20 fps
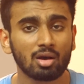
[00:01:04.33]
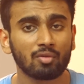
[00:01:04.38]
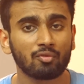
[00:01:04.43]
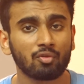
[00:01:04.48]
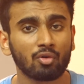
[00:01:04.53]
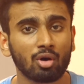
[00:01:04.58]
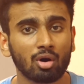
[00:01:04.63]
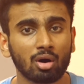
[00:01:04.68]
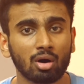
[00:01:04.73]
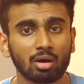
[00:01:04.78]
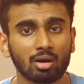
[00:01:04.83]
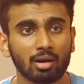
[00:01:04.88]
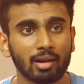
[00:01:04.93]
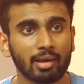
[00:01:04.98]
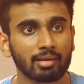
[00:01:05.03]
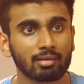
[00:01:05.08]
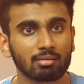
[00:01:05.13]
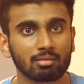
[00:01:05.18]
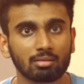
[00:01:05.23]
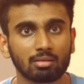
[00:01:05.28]
for
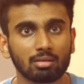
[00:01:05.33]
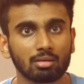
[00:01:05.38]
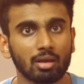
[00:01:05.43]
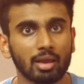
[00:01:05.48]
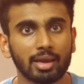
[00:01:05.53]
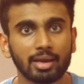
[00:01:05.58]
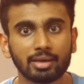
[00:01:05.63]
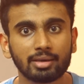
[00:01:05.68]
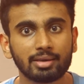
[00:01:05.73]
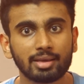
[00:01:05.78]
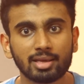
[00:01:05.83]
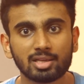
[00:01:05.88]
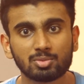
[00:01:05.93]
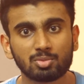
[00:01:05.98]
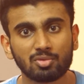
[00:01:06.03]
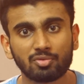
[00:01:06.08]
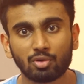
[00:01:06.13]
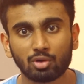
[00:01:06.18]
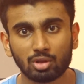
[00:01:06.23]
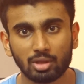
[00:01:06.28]
like 8 days
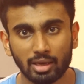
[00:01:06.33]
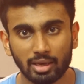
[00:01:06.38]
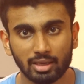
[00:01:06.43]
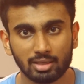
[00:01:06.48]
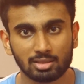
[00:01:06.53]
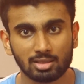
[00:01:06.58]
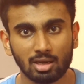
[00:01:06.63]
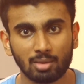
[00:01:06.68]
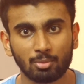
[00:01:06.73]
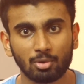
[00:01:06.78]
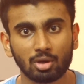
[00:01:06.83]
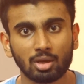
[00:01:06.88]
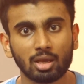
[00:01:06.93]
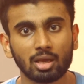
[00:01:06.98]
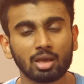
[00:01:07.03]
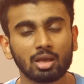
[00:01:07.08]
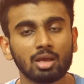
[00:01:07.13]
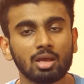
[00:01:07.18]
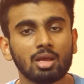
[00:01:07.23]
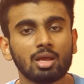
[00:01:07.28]
before the exam?
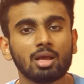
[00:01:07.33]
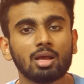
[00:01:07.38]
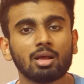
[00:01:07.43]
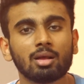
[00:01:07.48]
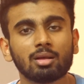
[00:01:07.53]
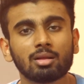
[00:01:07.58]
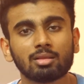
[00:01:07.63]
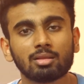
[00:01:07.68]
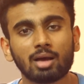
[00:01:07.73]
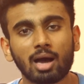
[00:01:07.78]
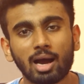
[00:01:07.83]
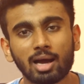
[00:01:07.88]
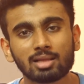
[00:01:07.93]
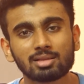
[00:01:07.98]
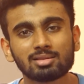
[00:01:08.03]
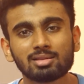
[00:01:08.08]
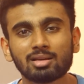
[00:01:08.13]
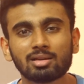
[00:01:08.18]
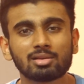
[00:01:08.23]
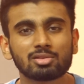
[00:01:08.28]
Okay, the
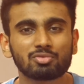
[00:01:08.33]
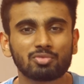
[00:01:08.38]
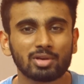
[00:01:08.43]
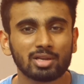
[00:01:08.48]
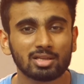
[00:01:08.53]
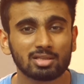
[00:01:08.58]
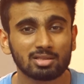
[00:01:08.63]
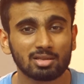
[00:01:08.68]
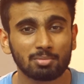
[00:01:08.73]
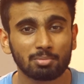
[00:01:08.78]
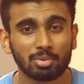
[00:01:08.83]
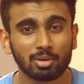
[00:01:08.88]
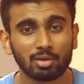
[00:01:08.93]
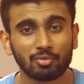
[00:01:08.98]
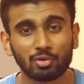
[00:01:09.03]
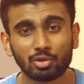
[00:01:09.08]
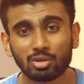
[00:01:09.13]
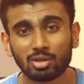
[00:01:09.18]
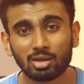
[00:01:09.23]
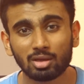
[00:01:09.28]
answer is very simple.
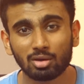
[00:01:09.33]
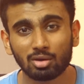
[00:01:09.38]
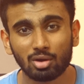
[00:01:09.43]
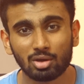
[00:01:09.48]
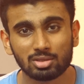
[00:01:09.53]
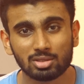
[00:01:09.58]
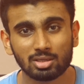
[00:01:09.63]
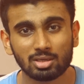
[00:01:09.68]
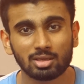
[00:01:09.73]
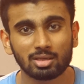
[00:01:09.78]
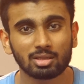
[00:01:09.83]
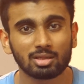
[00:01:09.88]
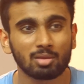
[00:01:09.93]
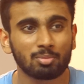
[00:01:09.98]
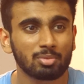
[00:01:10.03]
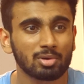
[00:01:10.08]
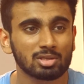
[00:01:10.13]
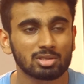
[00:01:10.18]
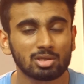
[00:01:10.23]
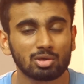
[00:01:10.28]
If you think logically, the
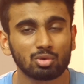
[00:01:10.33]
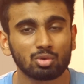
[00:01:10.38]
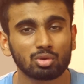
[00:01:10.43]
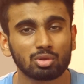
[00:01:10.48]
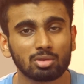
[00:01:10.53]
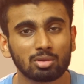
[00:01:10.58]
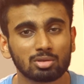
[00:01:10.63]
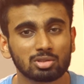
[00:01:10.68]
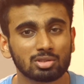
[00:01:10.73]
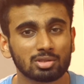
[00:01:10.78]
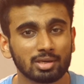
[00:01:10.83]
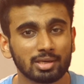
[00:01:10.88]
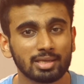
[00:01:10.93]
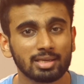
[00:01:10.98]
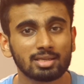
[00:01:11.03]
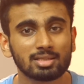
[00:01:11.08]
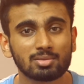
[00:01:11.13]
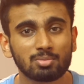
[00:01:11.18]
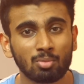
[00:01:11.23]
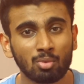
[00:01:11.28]
person who
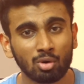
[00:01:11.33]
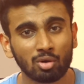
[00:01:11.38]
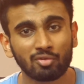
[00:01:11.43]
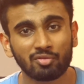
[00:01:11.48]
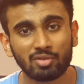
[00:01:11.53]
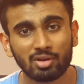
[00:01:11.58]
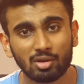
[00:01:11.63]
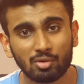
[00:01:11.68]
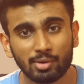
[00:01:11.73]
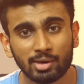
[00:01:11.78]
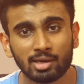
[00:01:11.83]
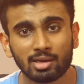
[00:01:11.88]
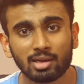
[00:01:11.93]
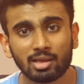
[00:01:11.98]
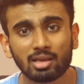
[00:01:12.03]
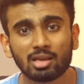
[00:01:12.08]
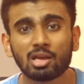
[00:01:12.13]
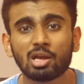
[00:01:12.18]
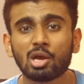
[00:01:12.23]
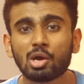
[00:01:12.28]
studies more
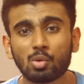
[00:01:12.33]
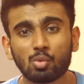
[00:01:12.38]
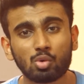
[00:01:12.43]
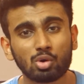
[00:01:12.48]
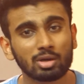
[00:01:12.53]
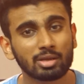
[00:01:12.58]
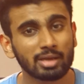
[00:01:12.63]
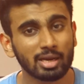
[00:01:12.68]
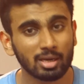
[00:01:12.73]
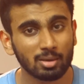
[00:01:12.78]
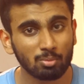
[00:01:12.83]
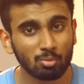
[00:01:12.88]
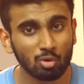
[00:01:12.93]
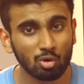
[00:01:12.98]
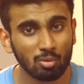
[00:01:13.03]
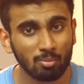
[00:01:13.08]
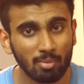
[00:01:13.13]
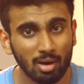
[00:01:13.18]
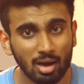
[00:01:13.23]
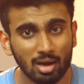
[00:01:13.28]
frequently would get
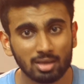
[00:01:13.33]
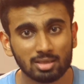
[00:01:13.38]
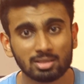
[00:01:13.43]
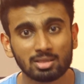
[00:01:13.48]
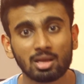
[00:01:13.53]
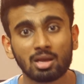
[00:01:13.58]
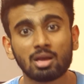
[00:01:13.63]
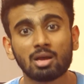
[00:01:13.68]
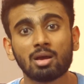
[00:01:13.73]
more marks.